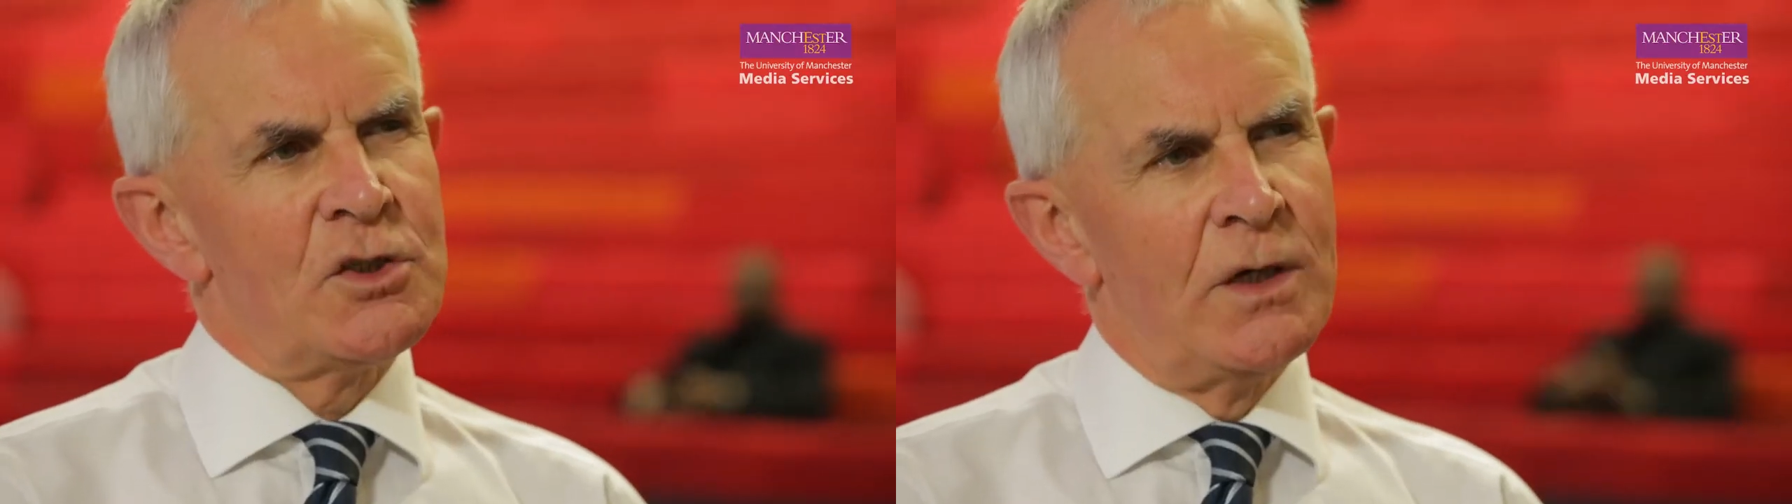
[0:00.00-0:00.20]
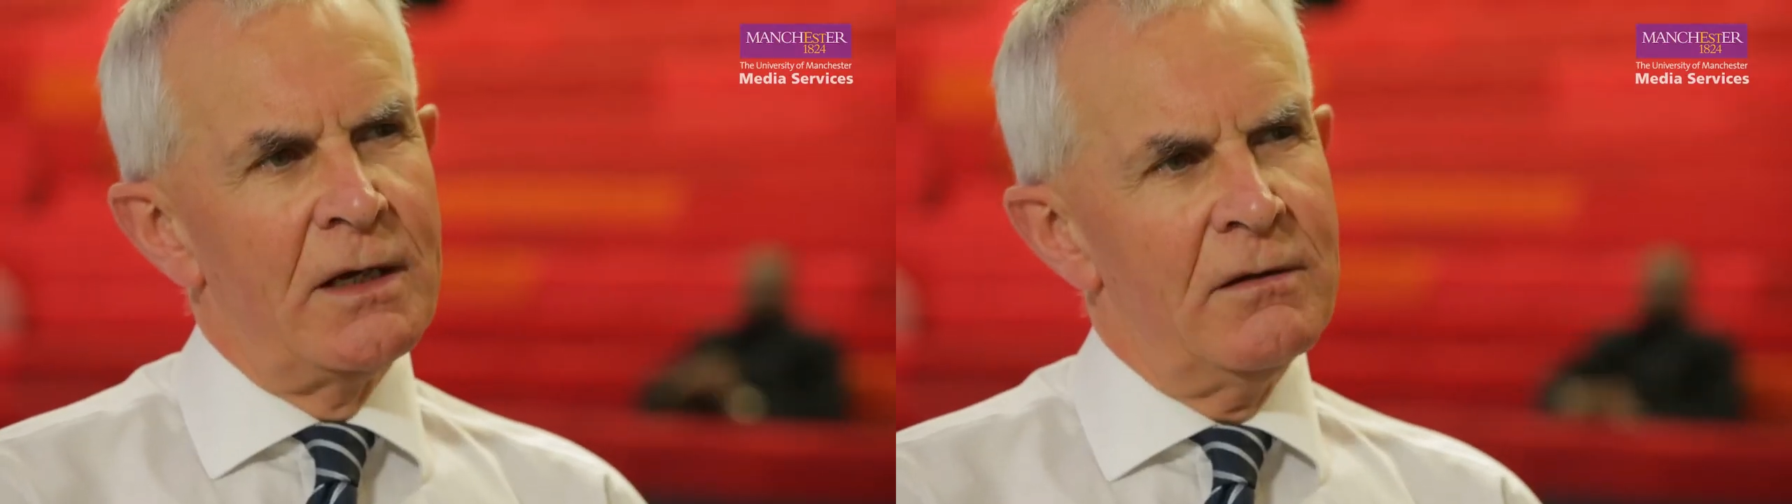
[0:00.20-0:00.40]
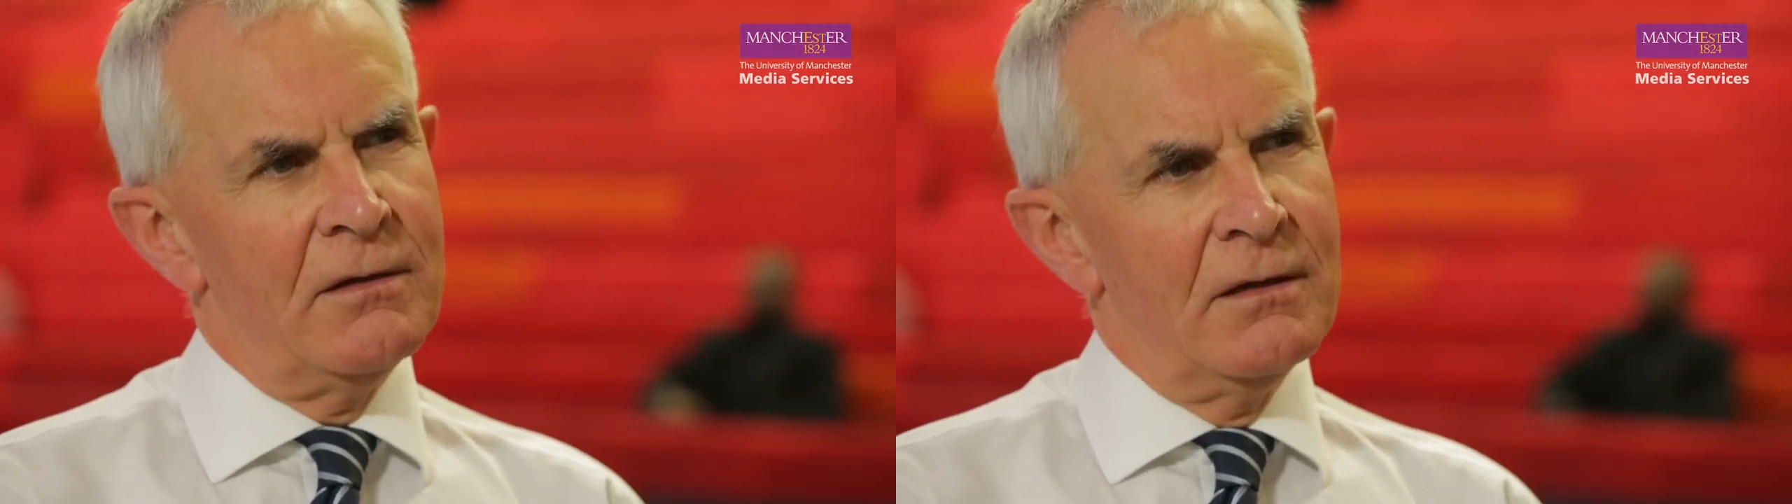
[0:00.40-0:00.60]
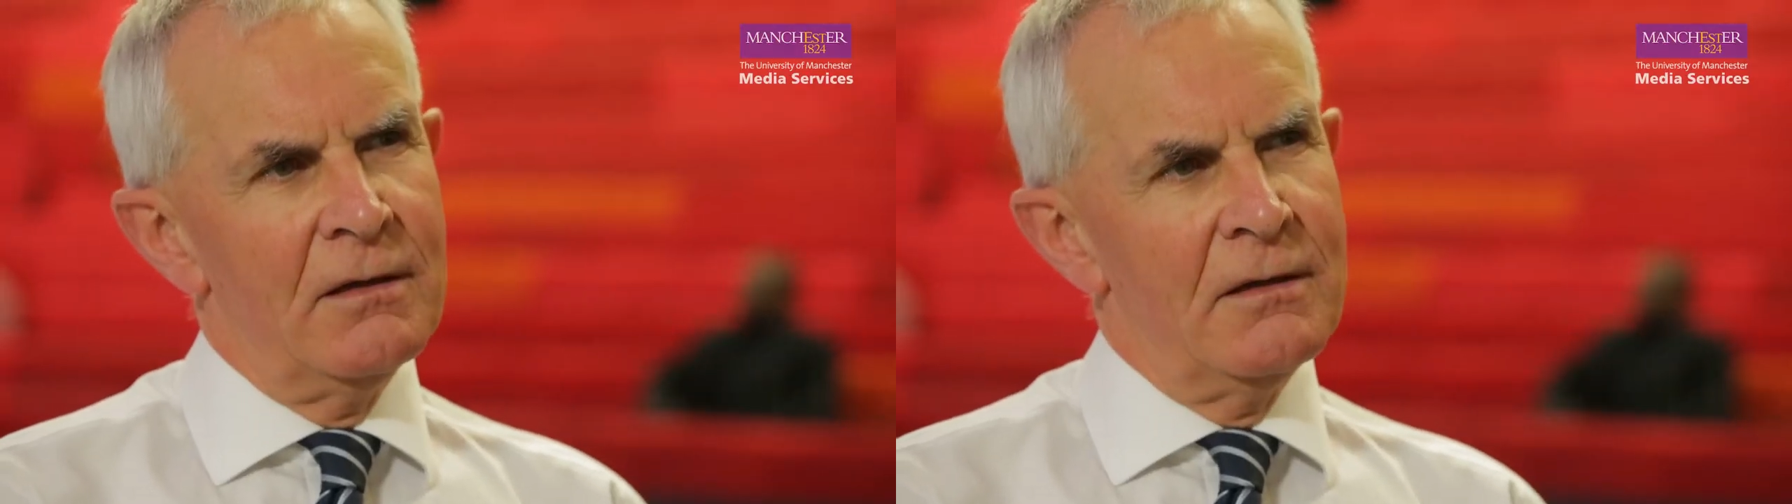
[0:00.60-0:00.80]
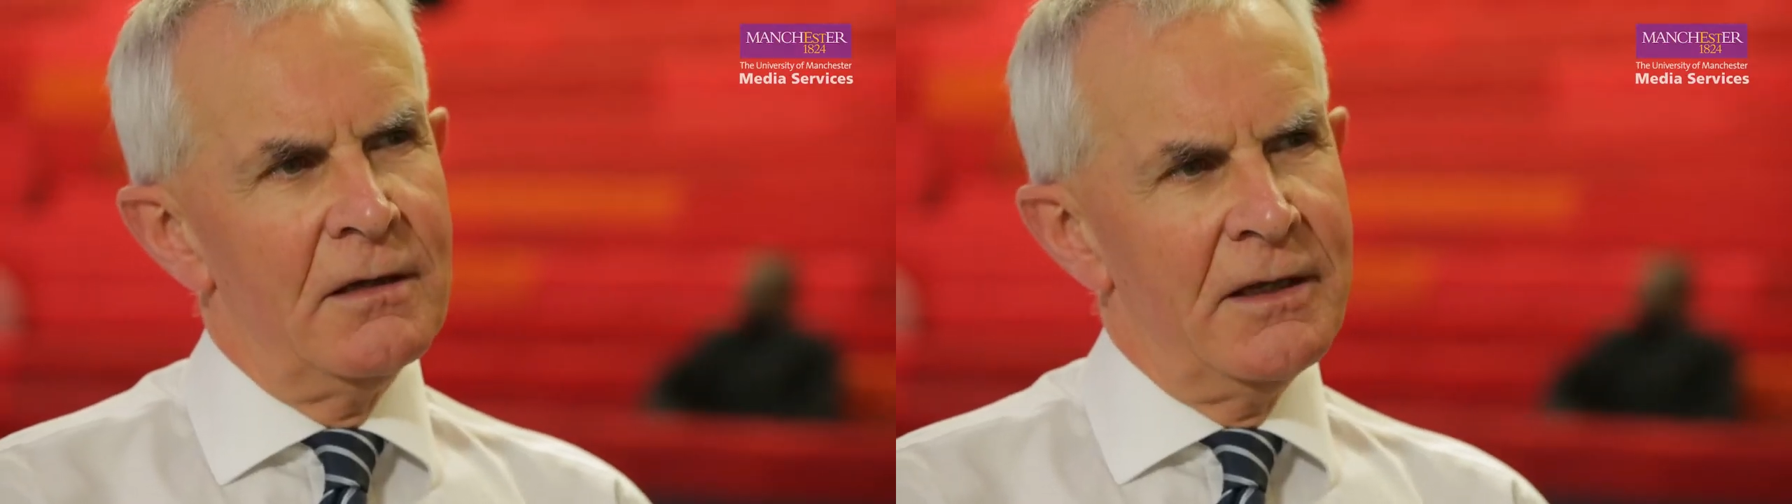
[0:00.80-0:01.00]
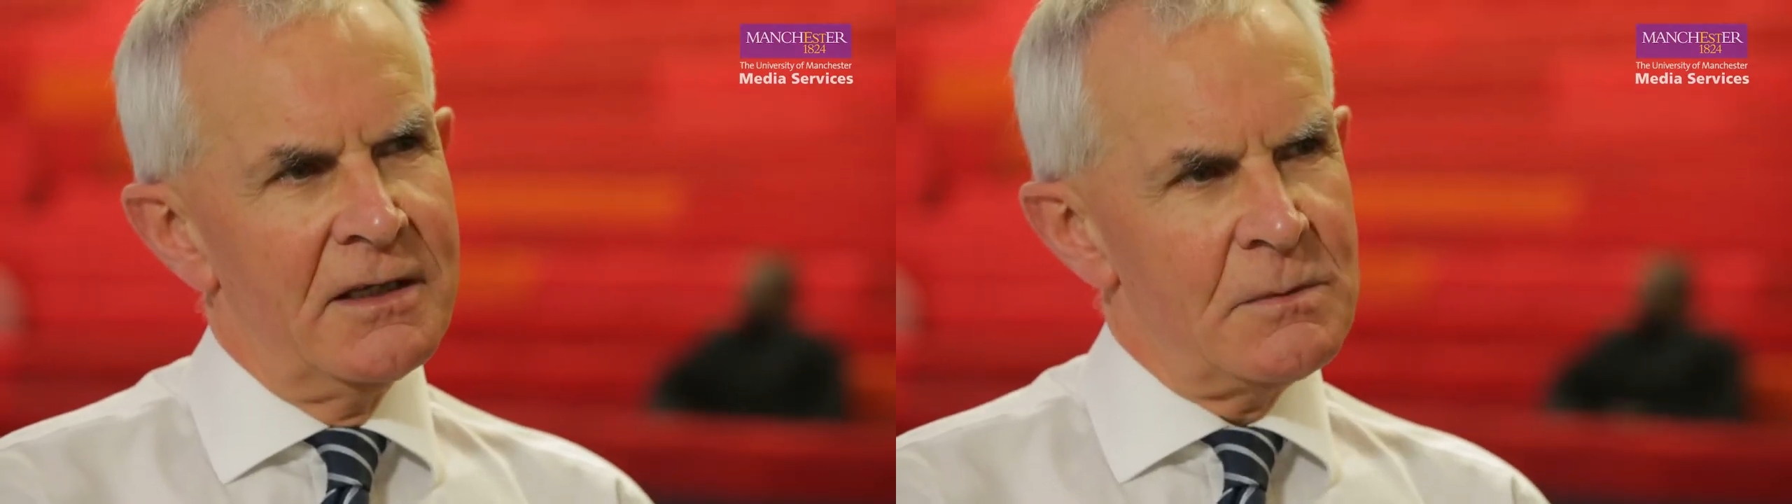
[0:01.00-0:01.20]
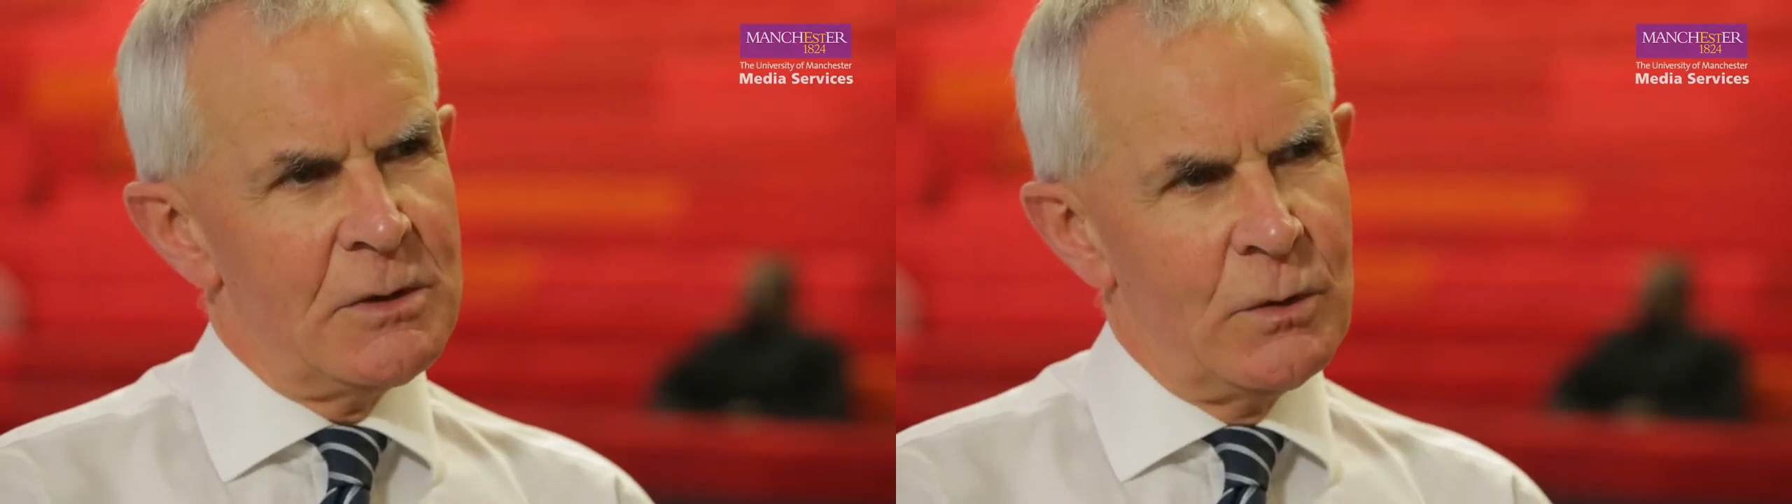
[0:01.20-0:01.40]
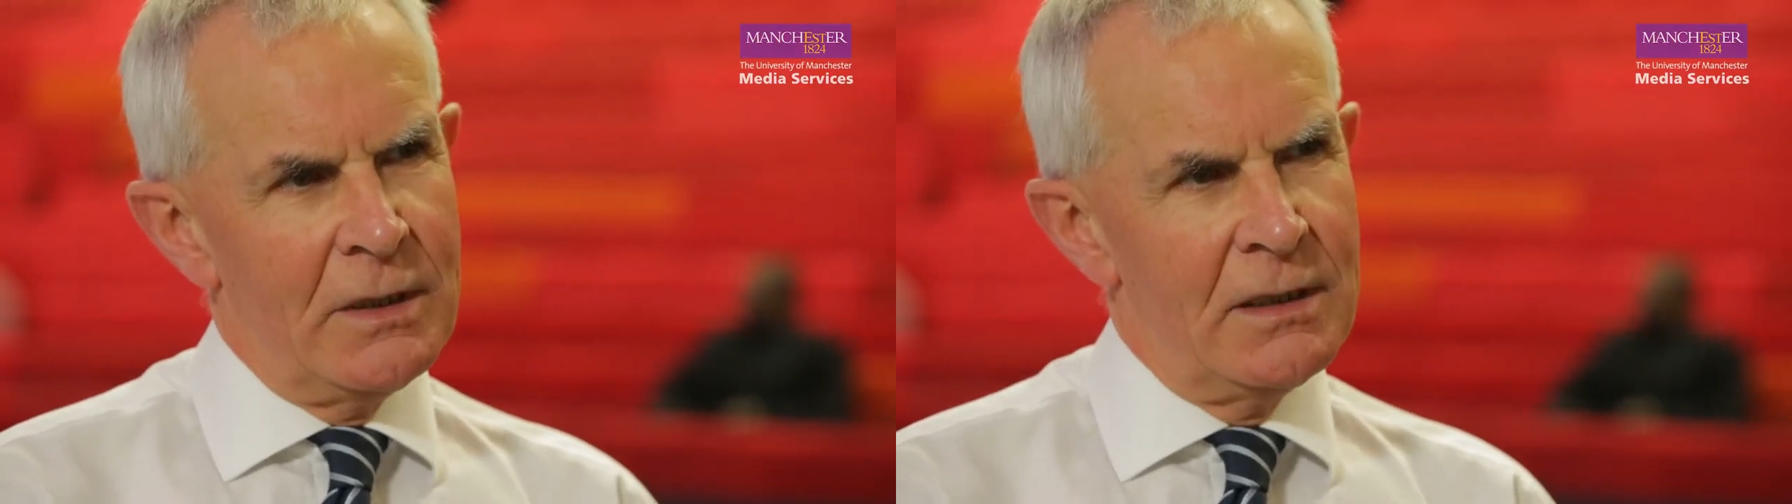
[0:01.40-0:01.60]
strengthen the links
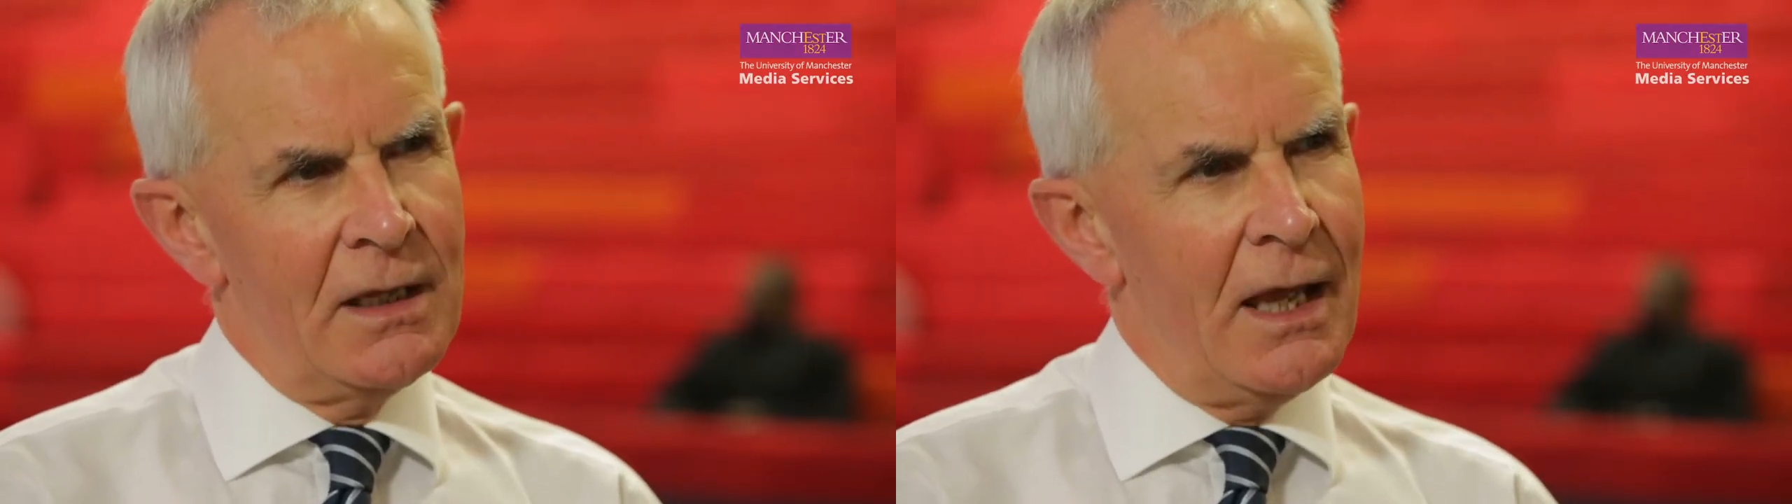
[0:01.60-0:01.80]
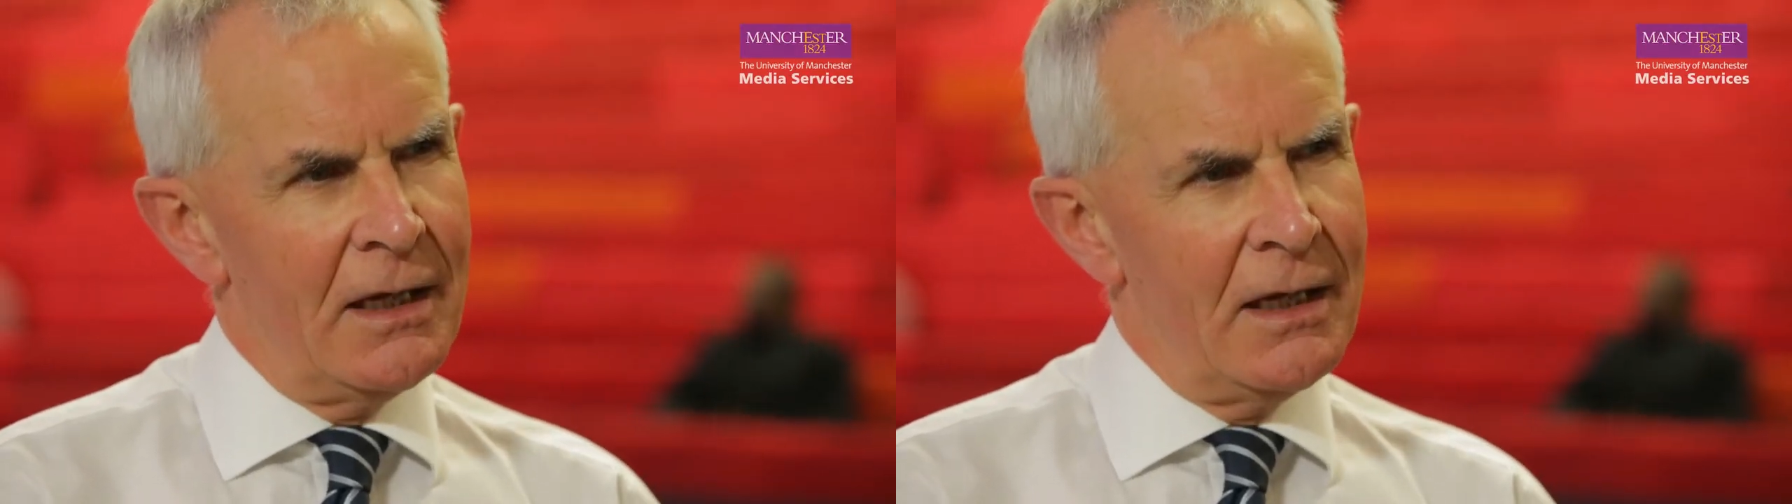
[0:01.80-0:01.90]
between